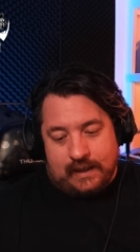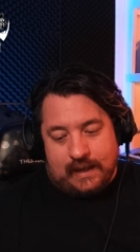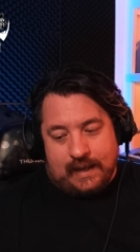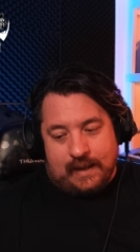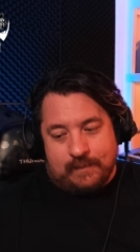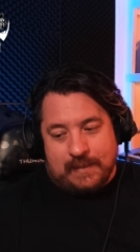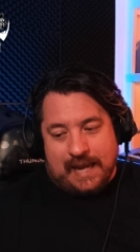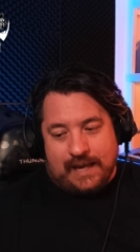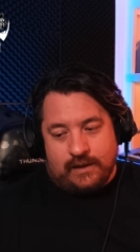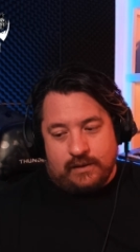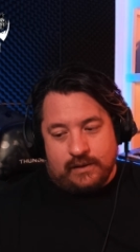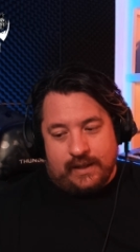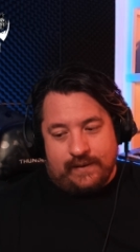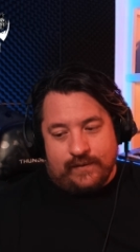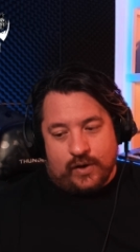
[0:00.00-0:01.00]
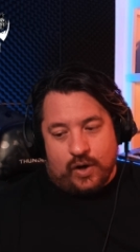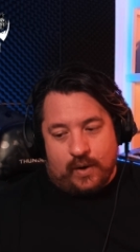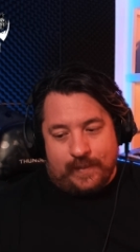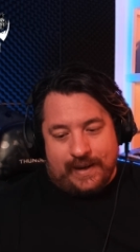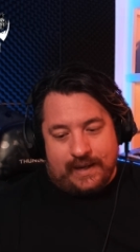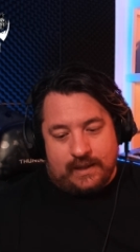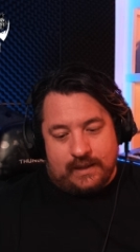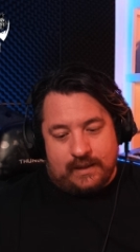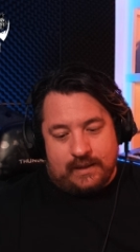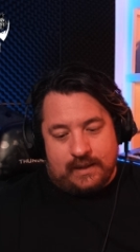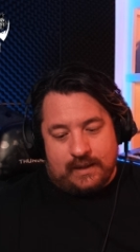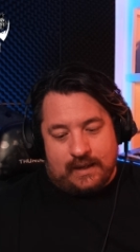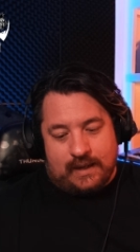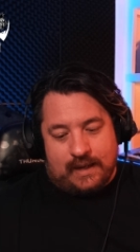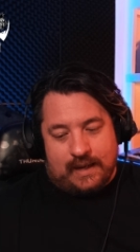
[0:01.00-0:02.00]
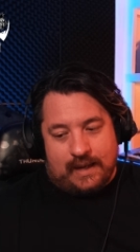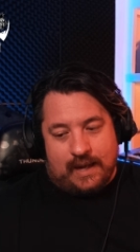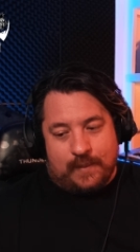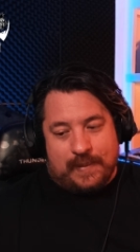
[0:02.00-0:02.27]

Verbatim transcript: um, and you leave a comment uh,